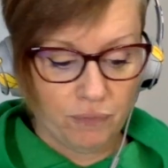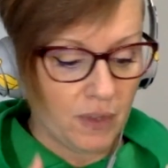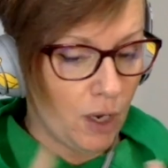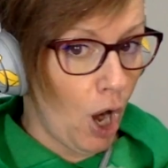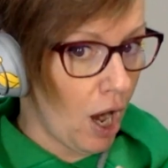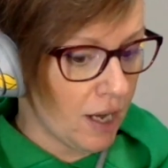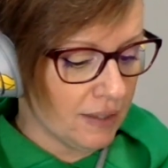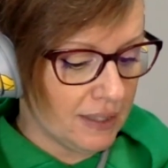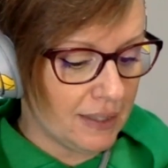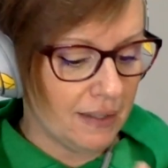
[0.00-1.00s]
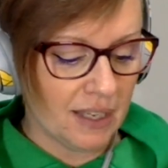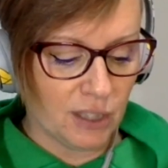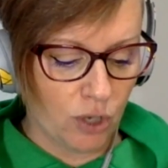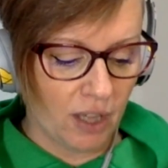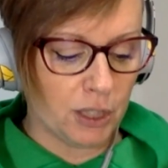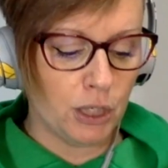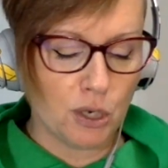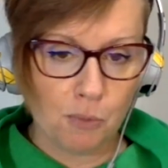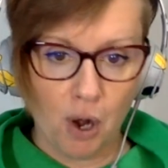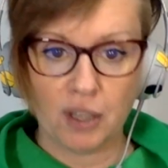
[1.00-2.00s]
cards, astrology,
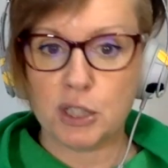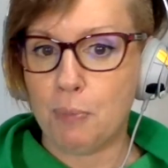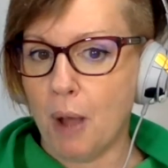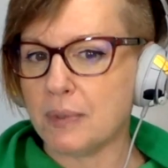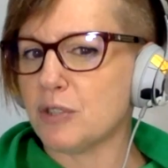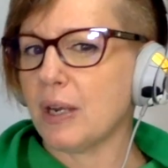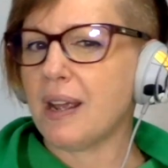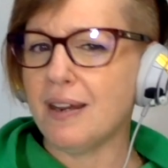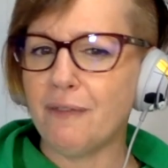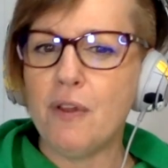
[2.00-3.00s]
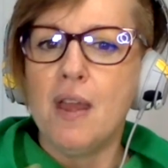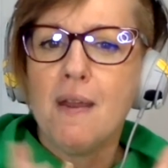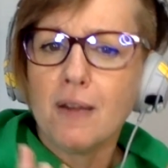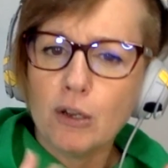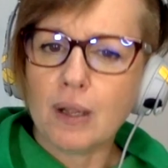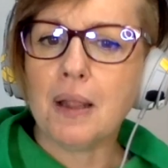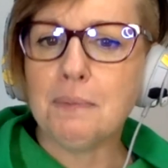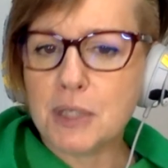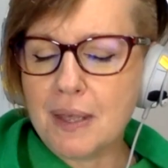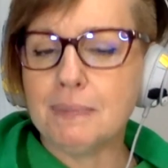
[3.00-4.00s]
numerology, palmistry, I kind of
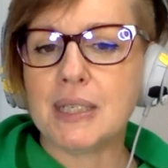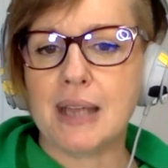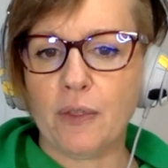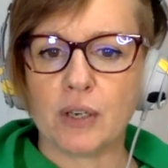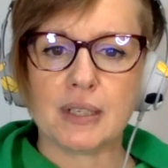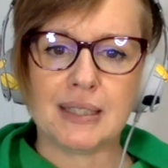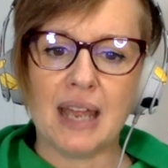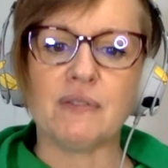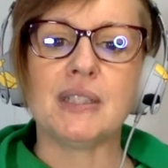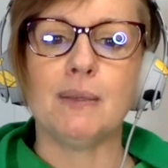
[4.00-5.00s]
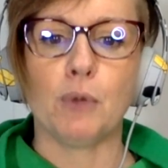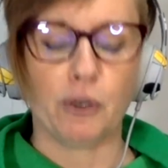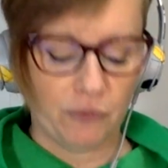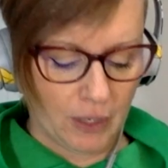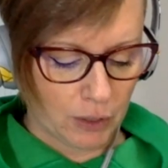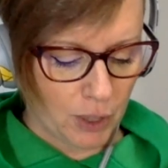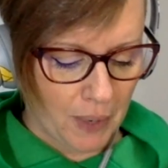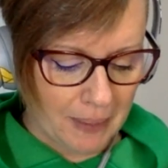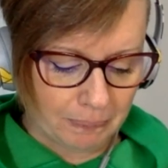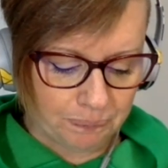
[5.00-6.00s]
clumped them together because they have a similar feel to
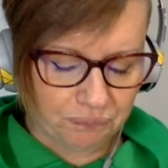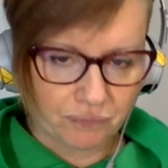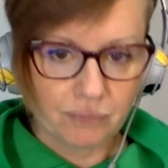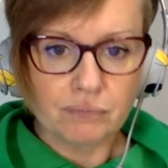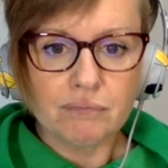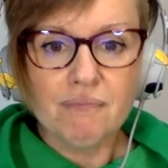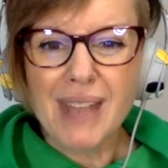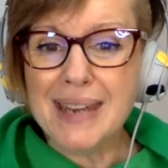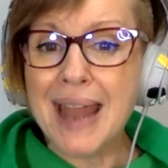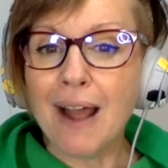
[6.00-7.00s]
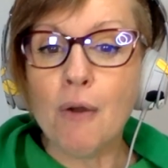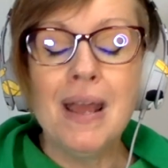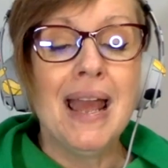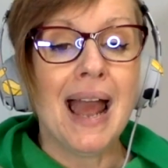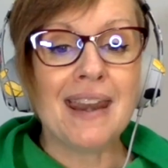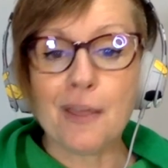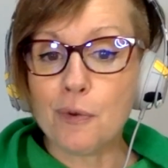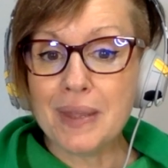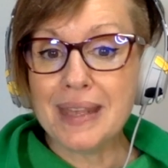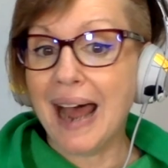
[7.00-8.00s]
it. Now, another
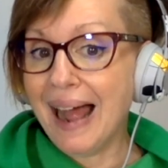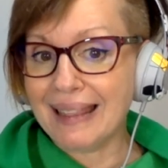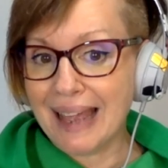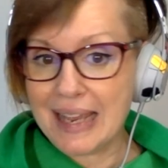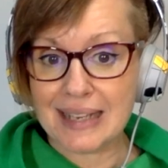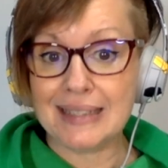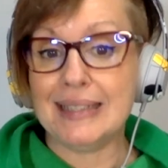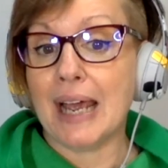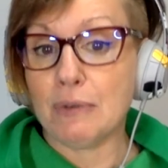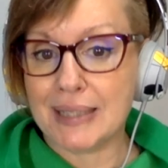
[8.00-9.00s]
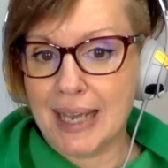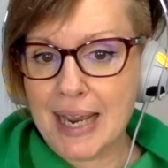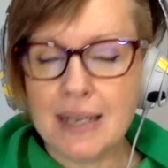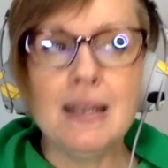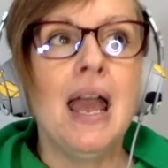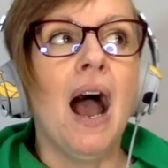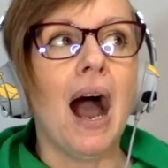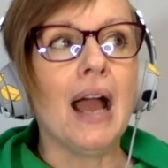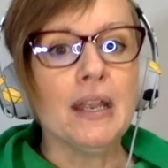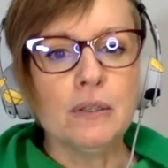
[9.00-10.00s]
one that I like is dowsing.
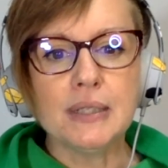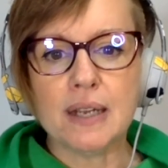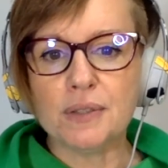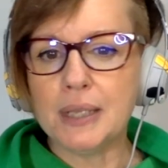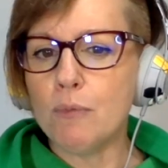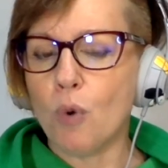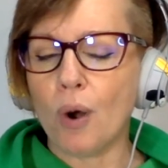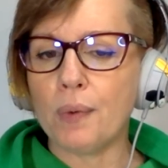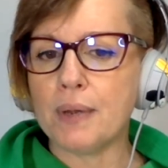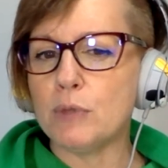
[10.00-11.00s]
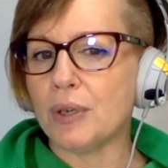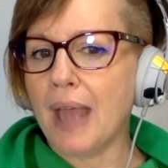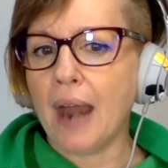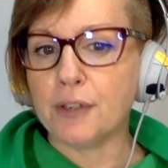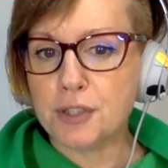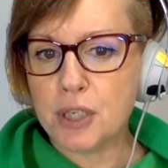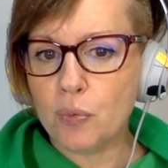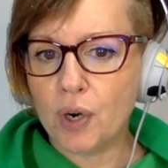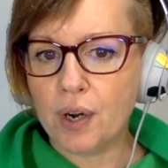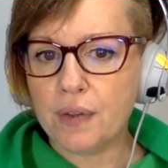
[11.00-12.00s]
I use dowsing more when I'm doing energy
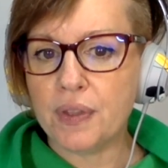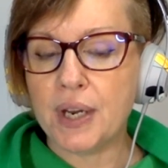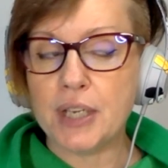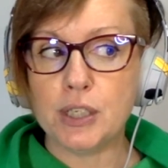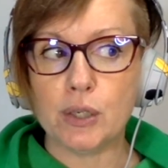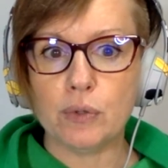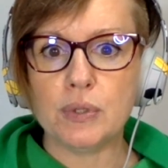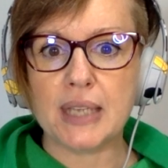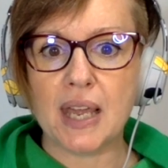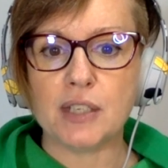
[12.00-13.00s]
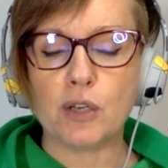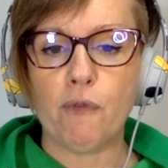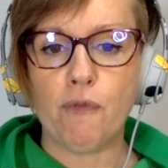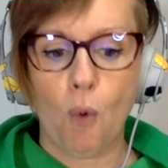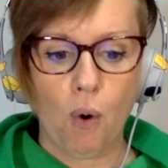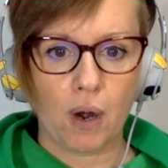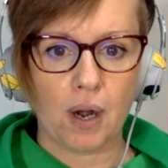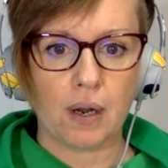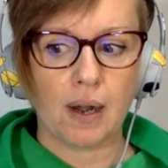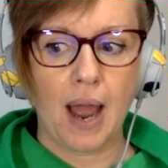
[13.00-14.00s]
work than I use it
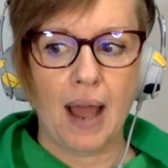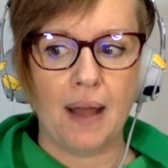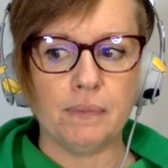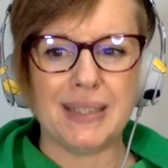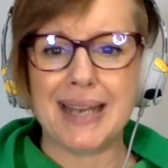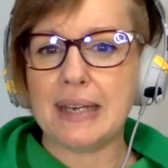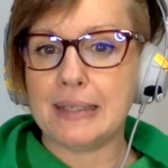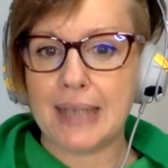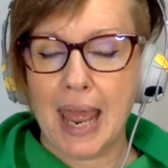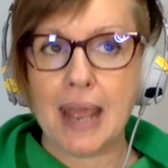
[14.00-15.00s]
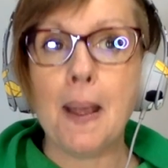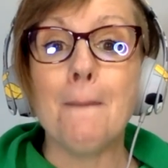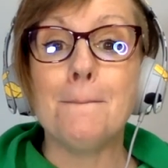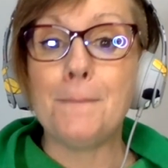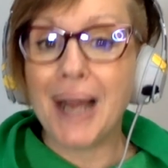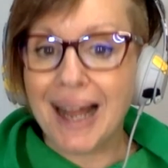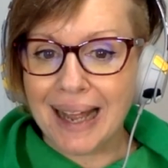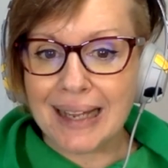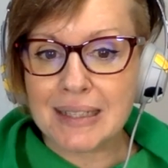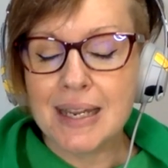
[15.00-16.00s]
for day-to-day,
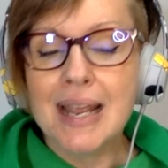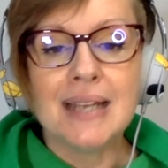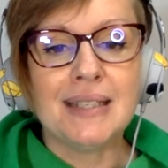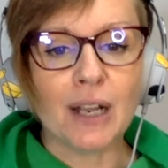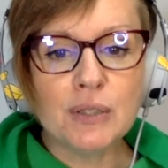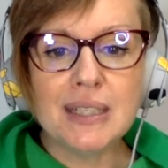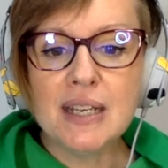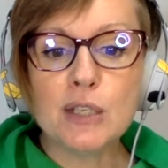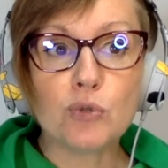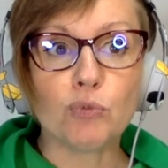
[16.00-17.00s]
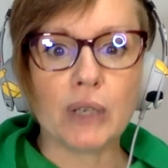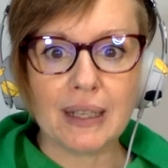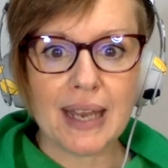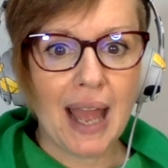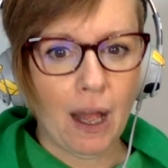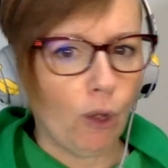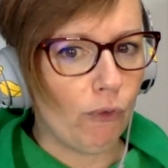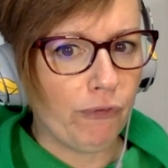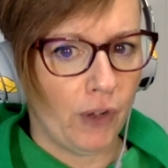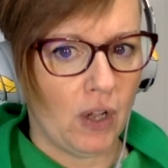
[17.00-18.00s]
but dowsing is really
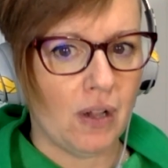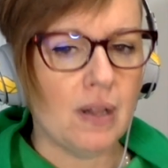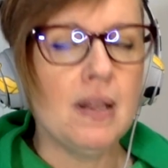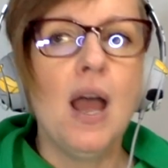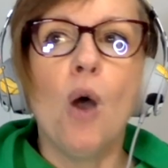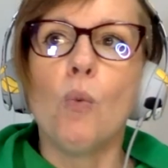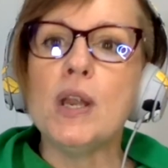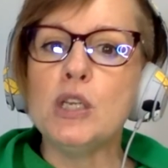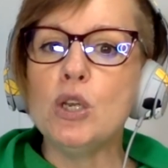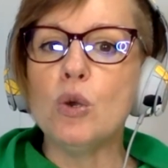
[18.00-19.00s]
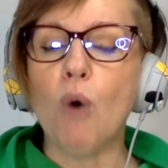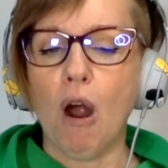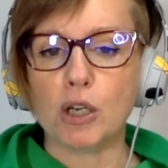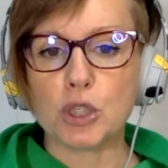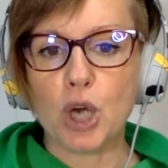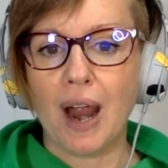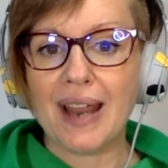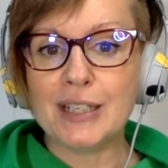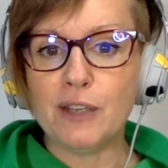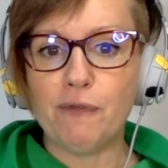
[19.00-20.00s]
helpful when you are
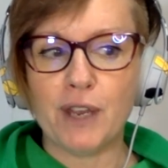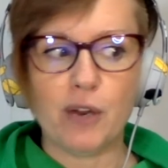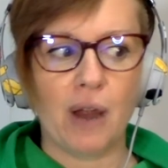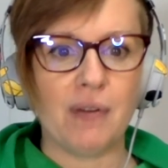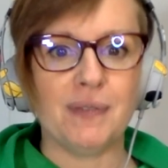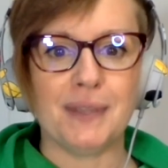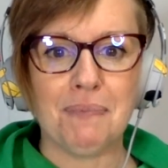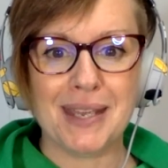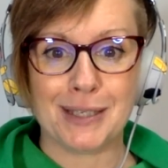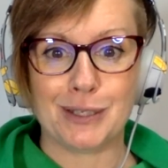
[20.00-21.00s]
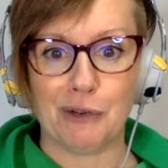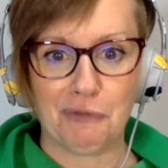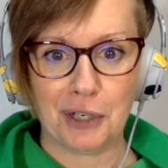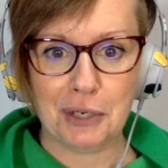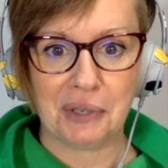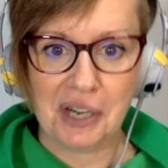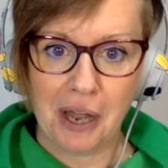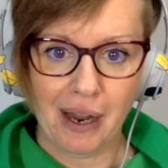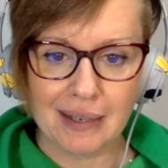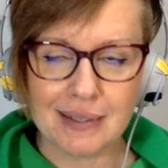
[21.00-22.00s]
trying to figure out if something is good for you or
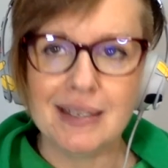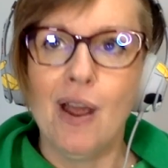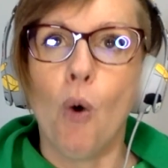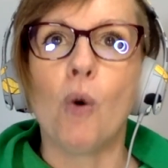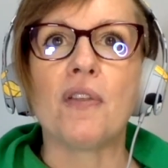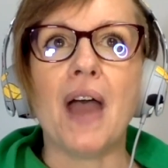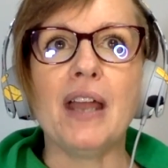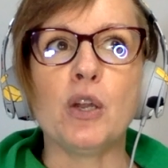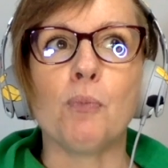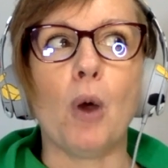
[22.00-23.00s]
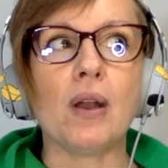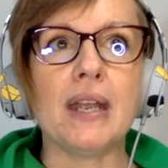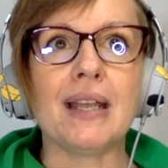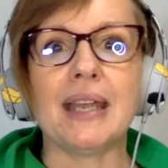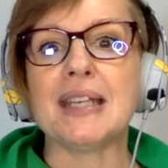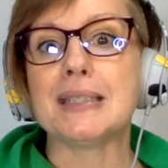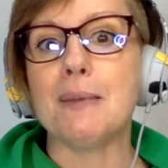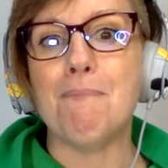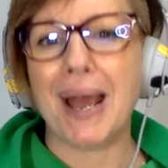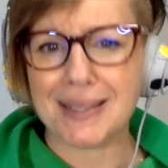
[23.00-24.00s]
not, or that your body like is the
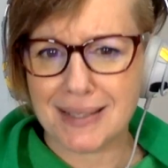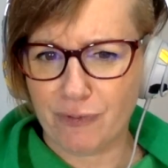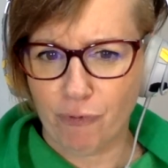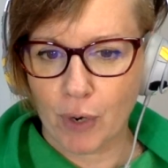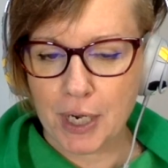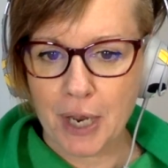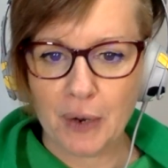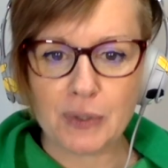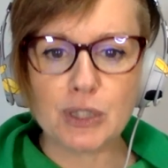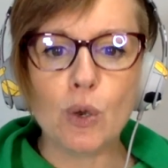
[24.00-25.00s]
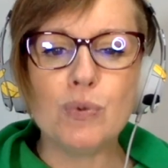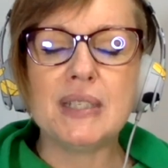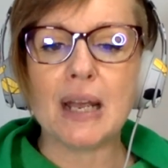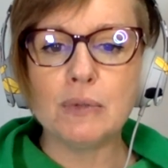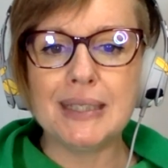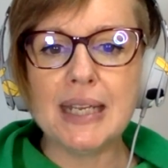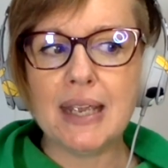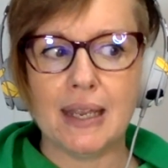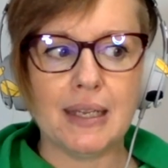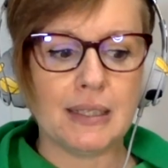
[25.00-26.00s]
best for you. So dowsing
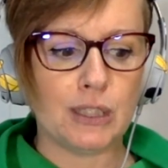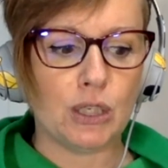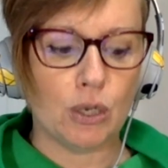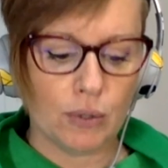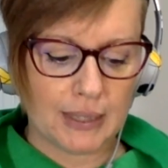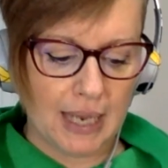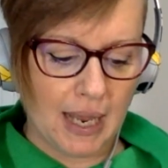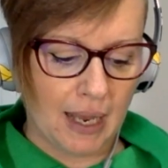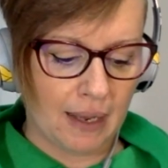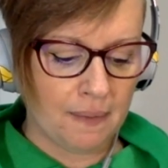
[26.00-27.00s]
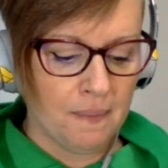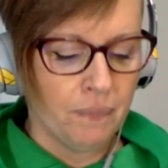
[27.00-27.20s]
is using